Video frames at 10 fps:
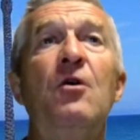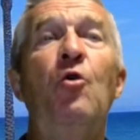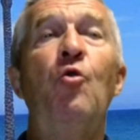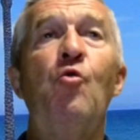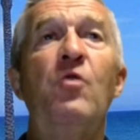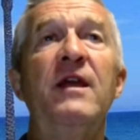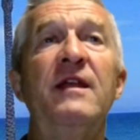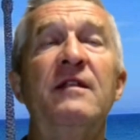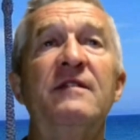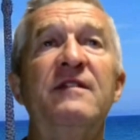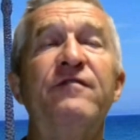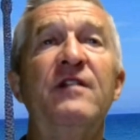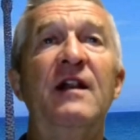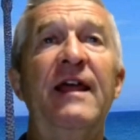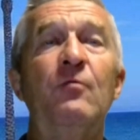all in
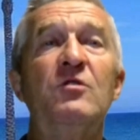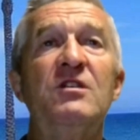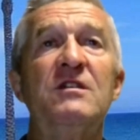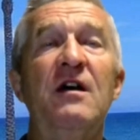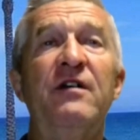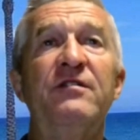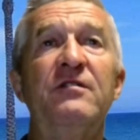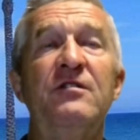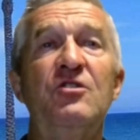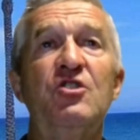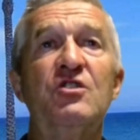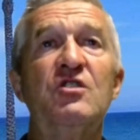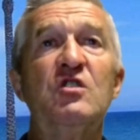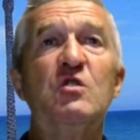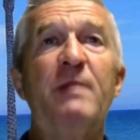different languages other than just
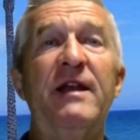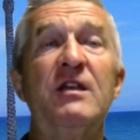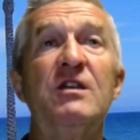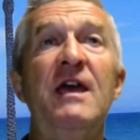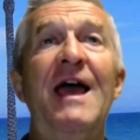Spanish.